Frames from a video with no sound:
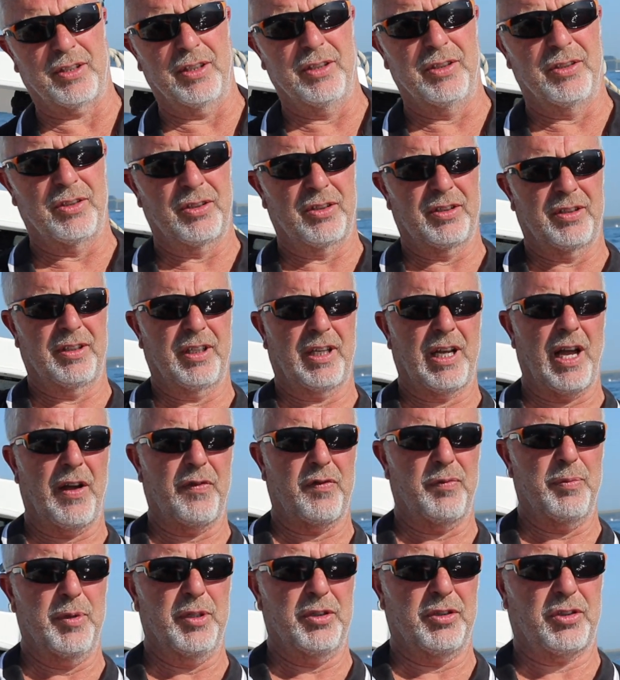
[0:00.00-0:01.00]
as the
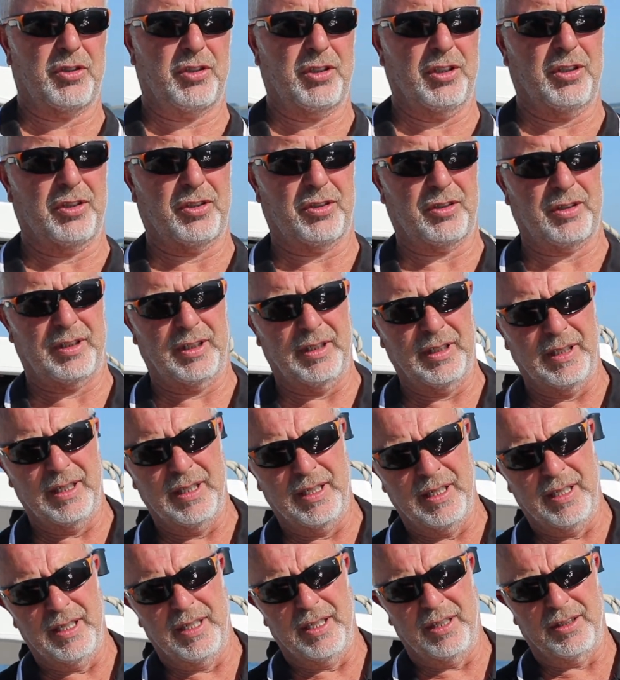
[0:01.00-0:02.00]
government's just
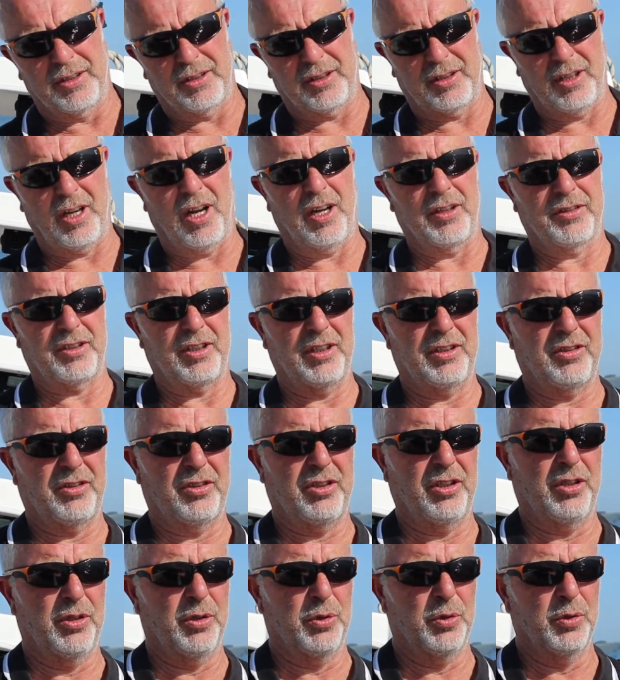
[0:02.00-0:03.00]
started
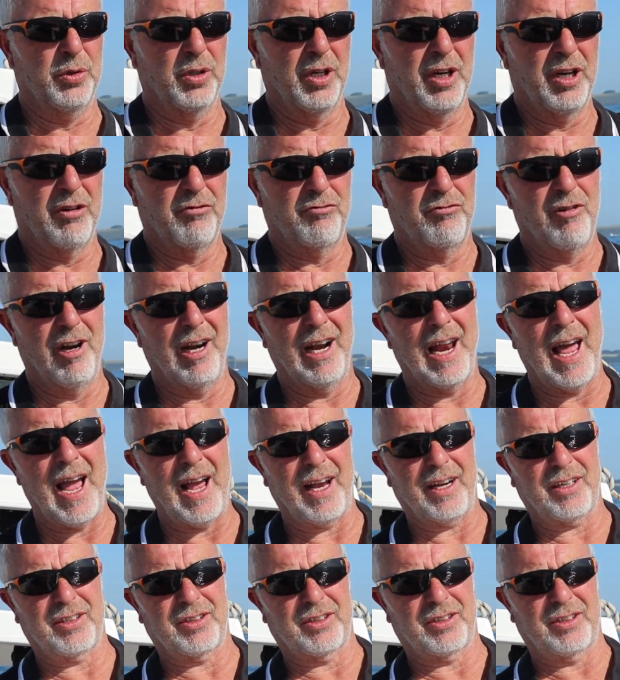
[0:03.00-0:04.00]
to
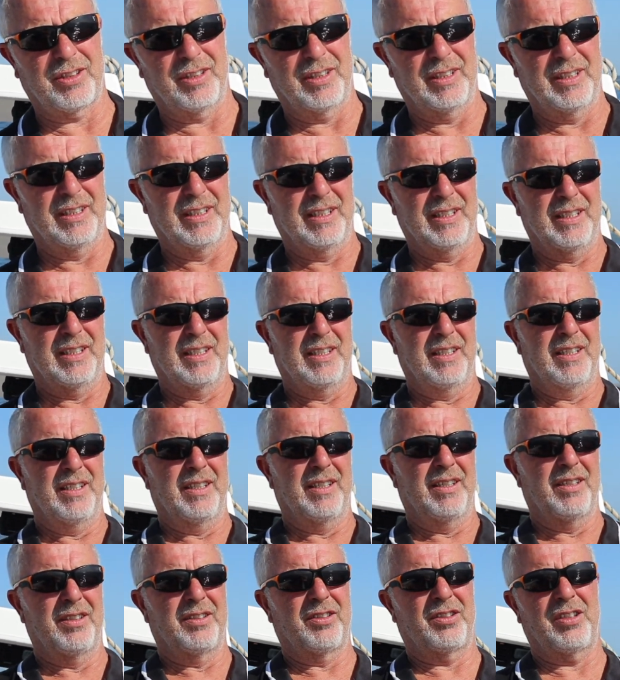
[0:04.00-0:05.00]
relax
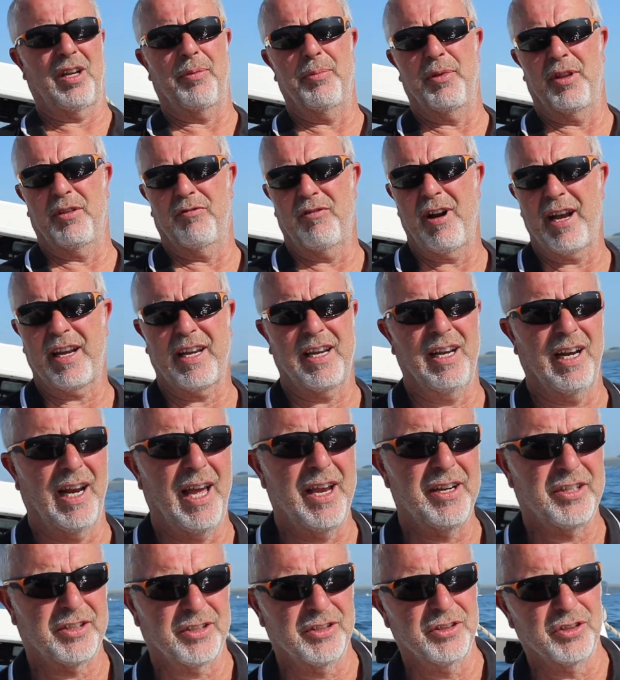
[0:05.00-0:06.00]
some of the
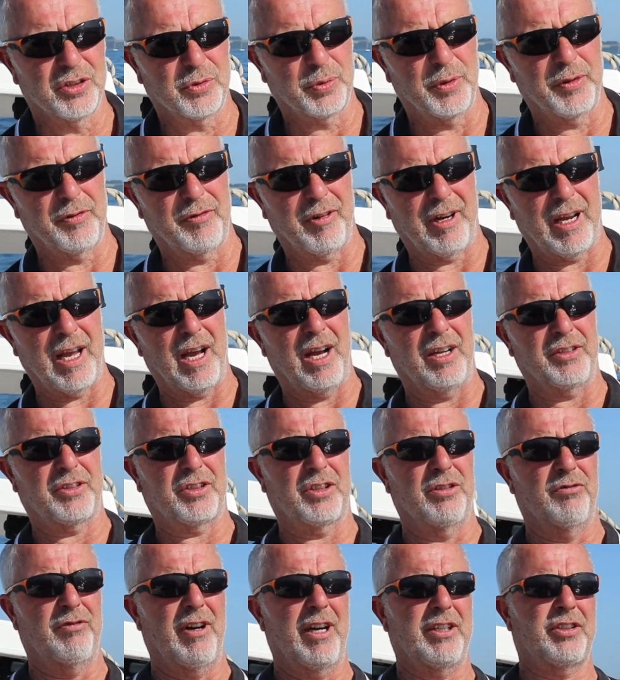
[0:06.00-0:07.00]
regulations with regards
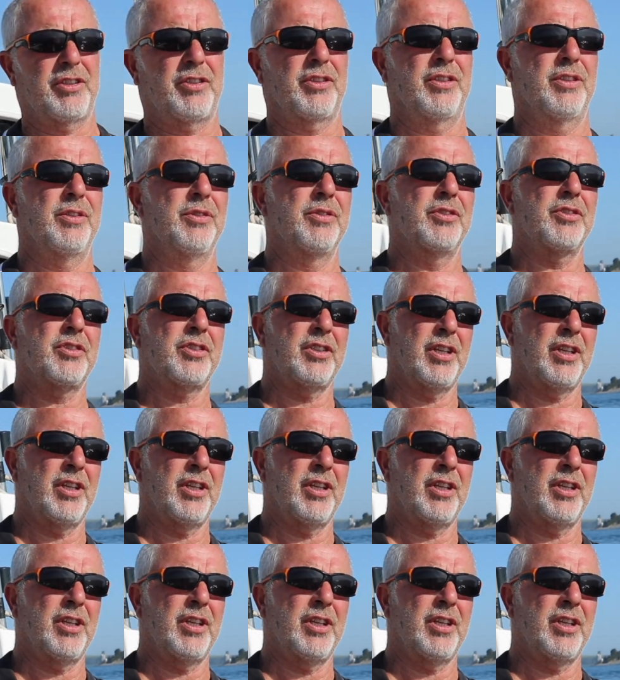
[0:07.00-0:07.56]
to restaurants.